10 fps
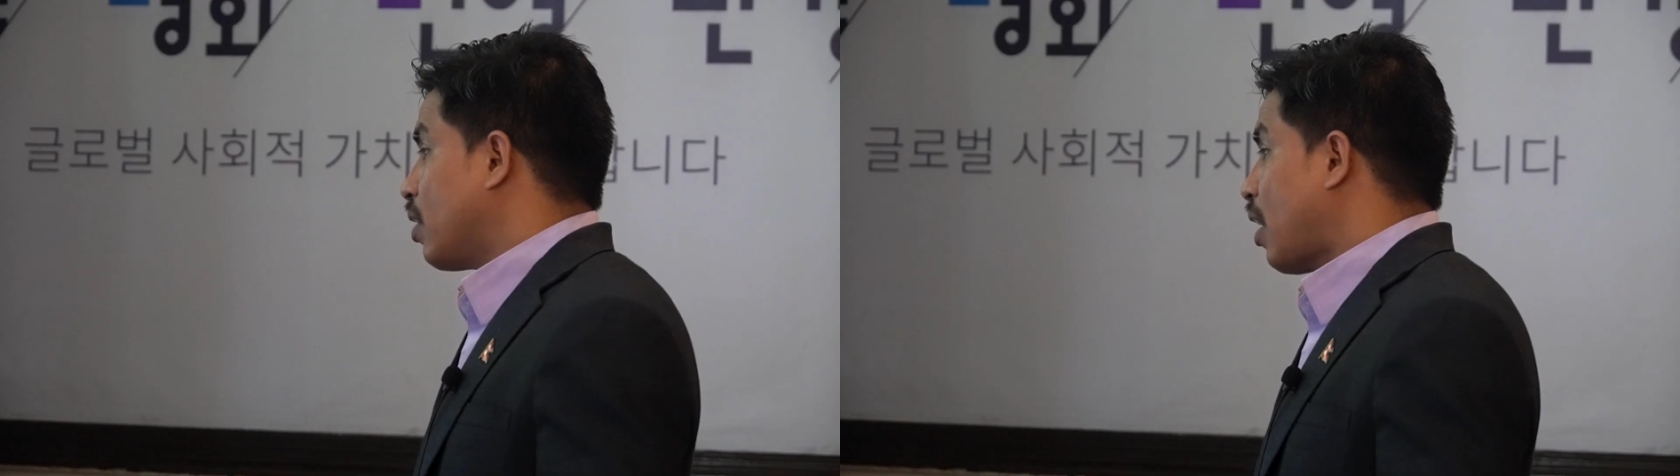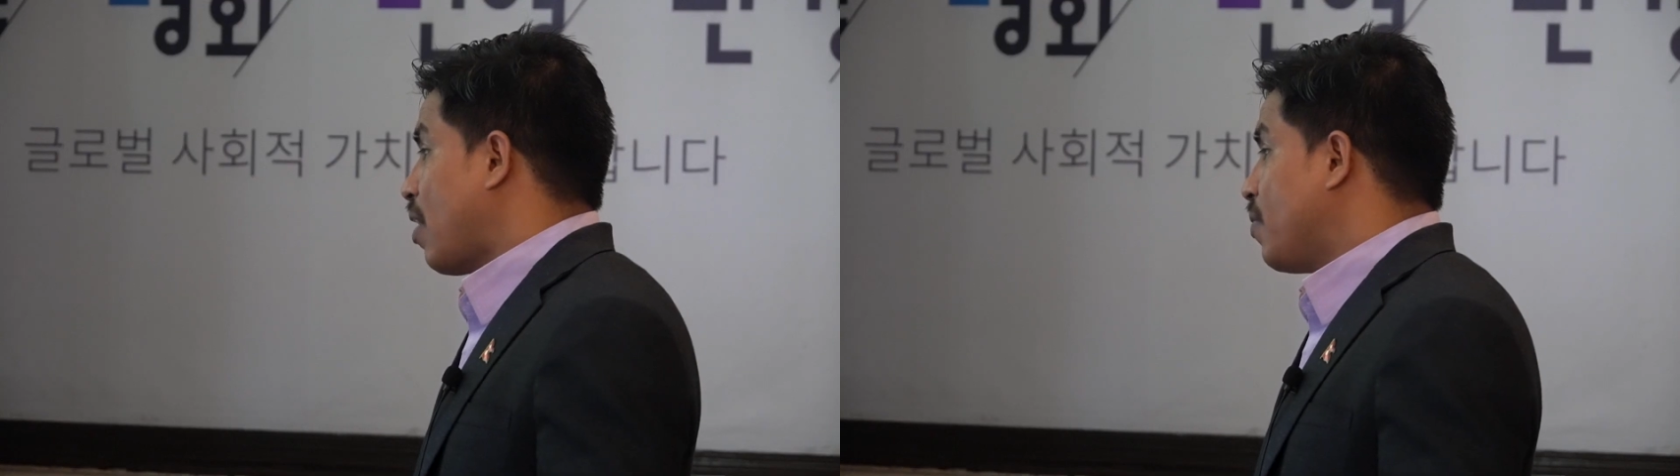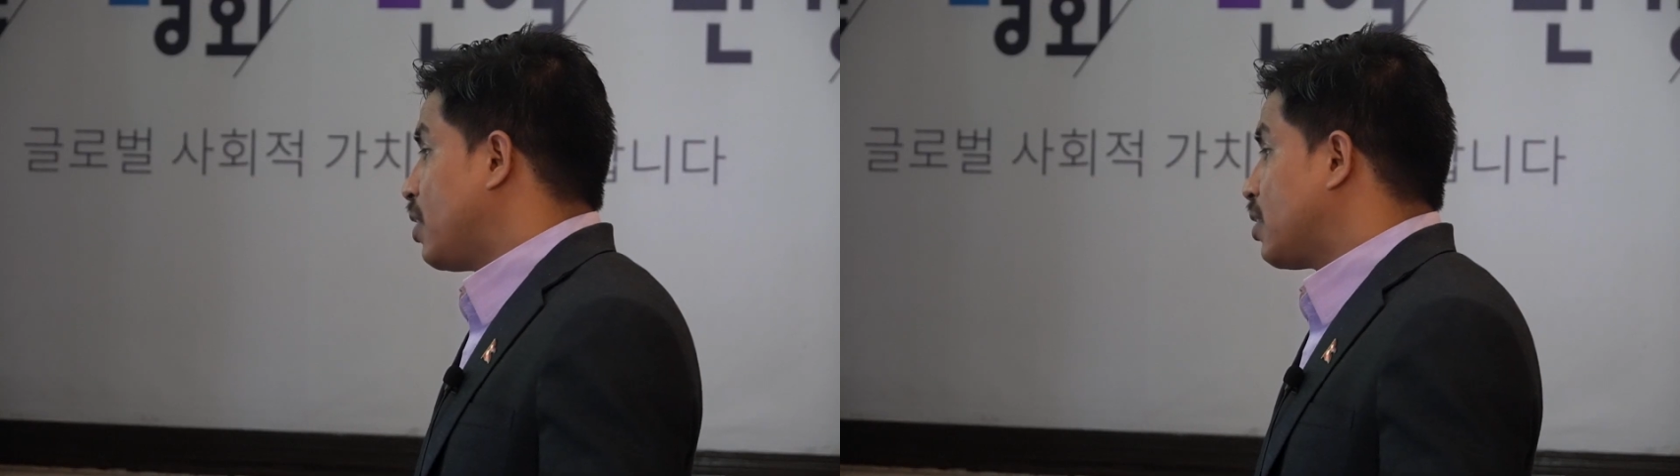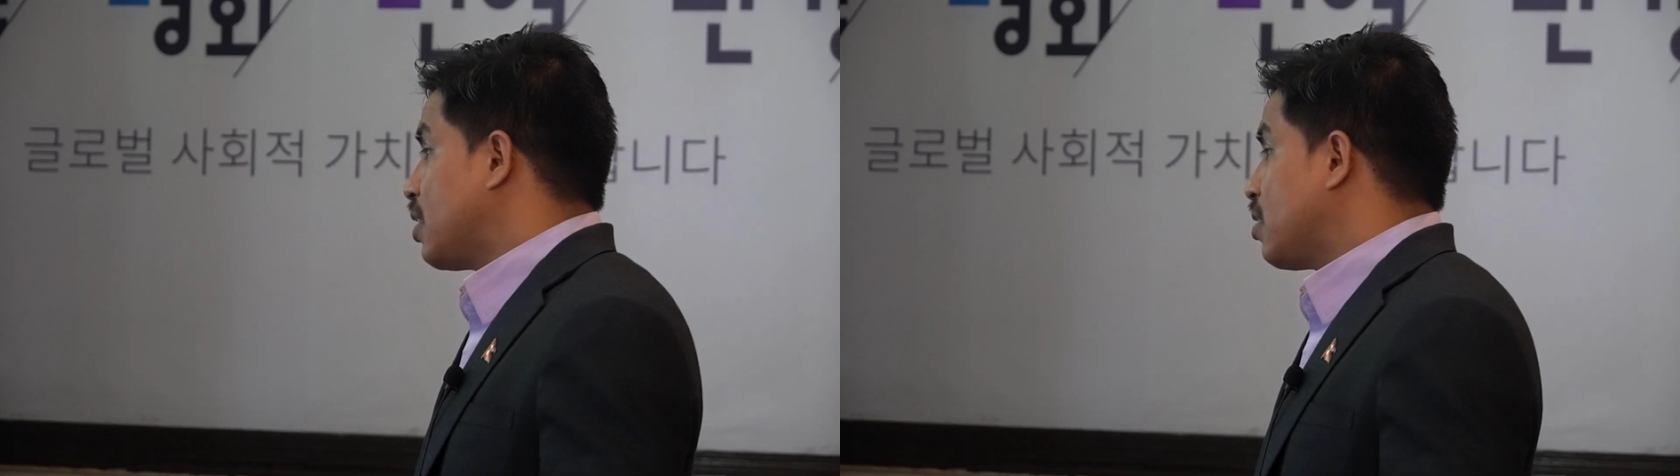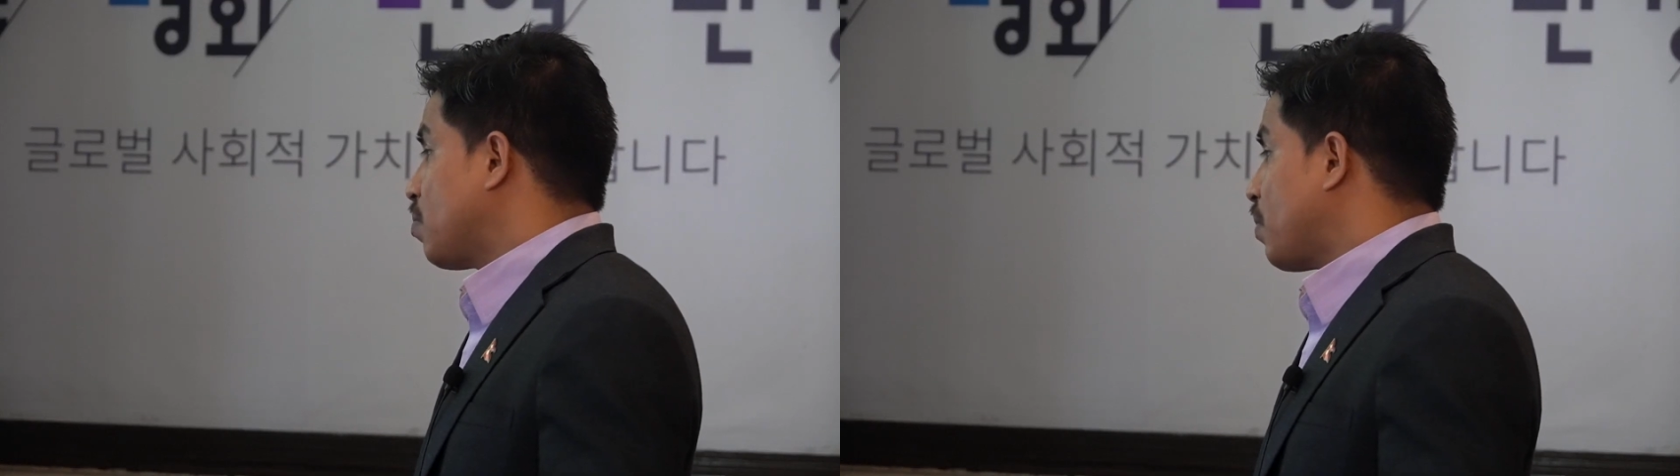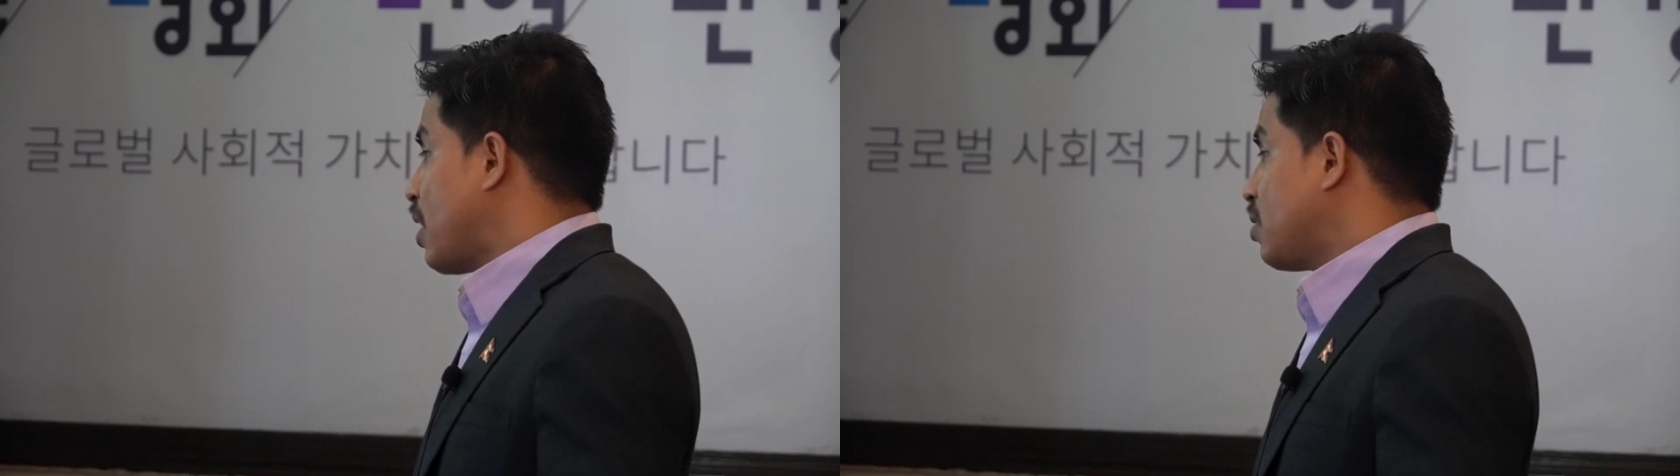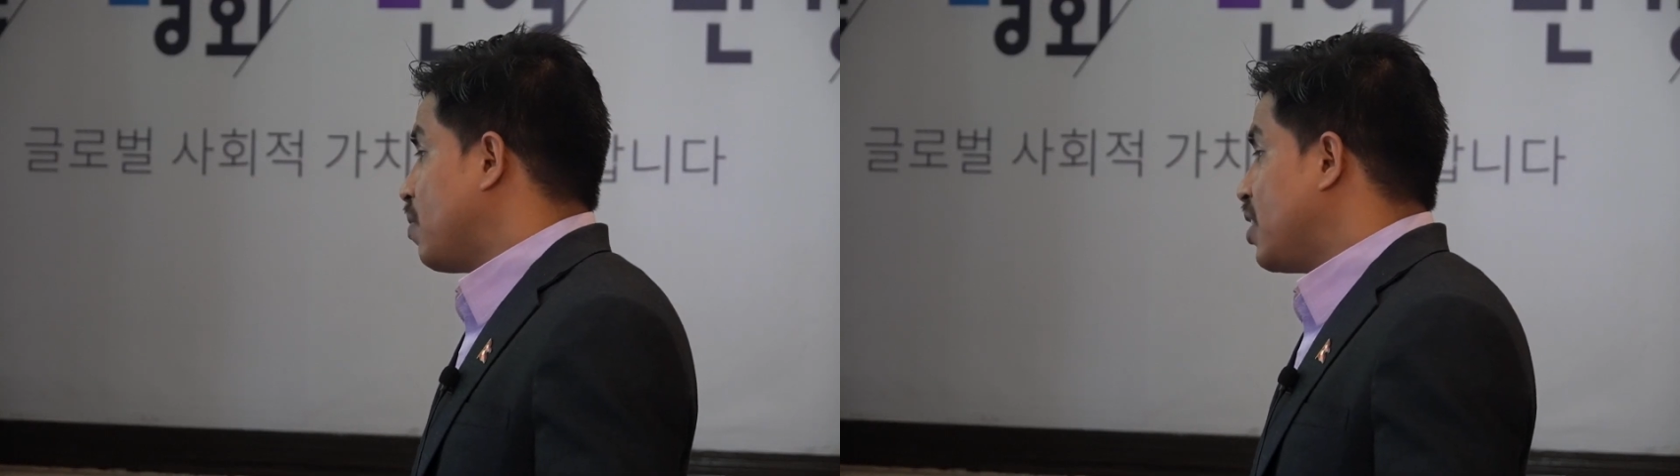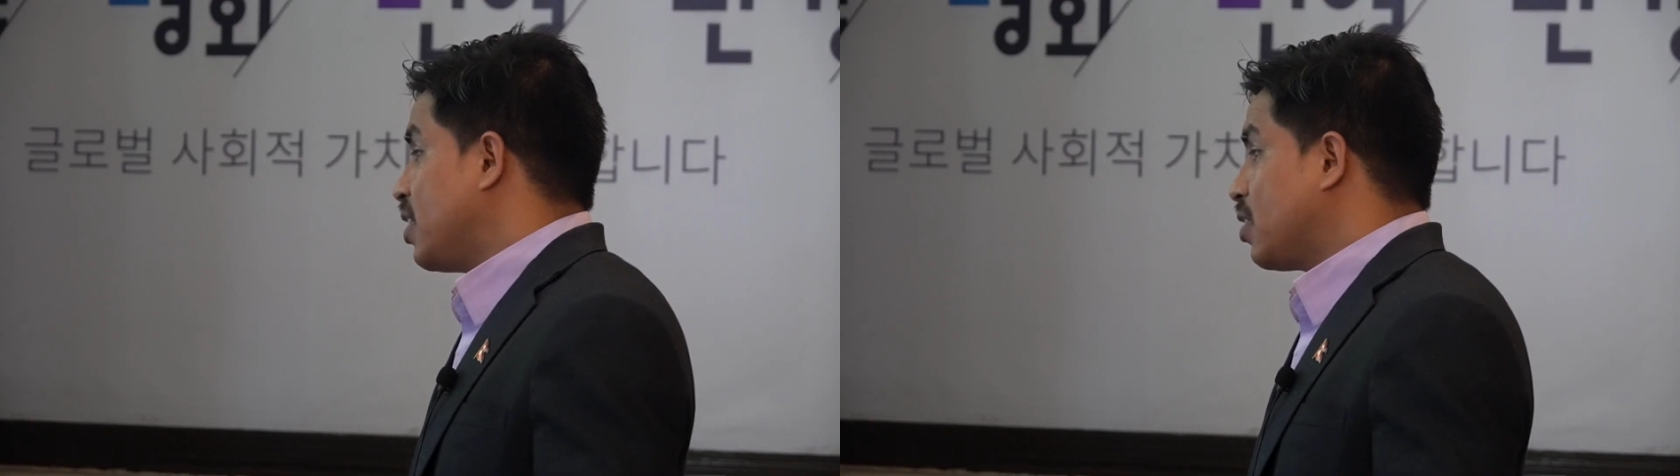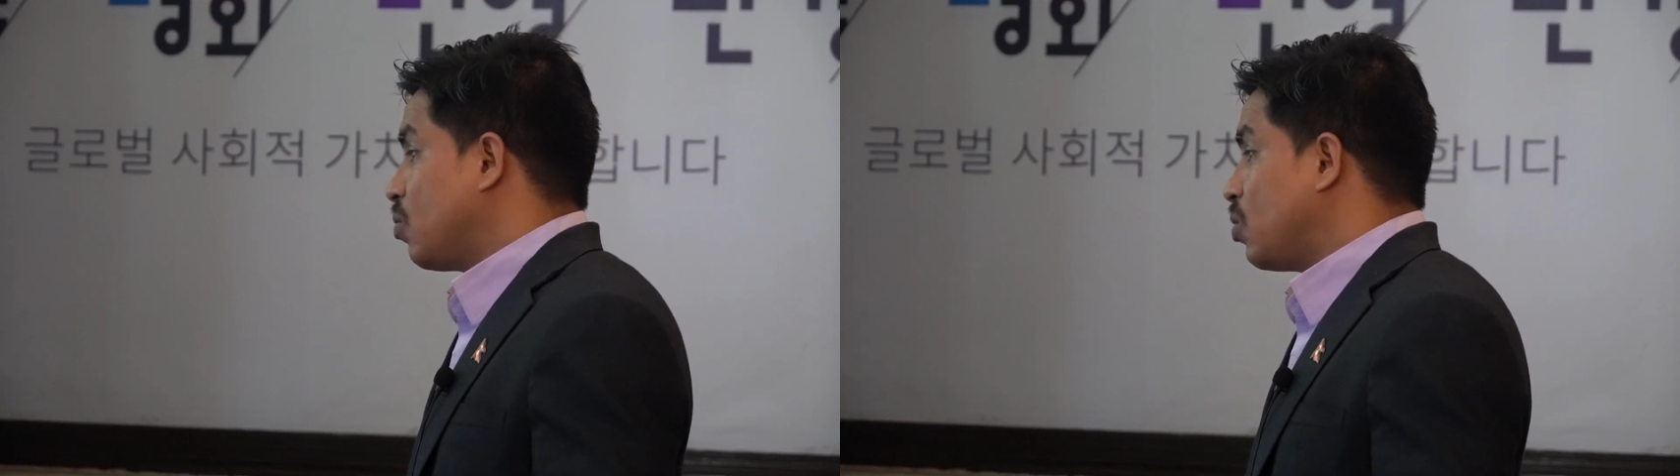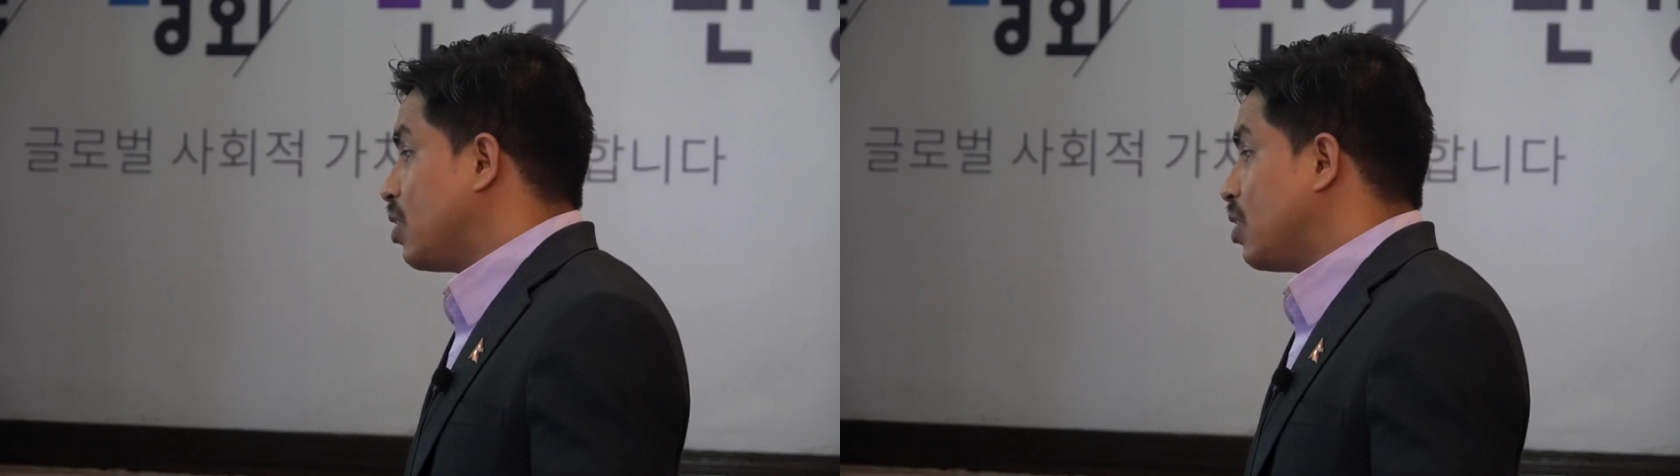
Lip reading: climate change, price variation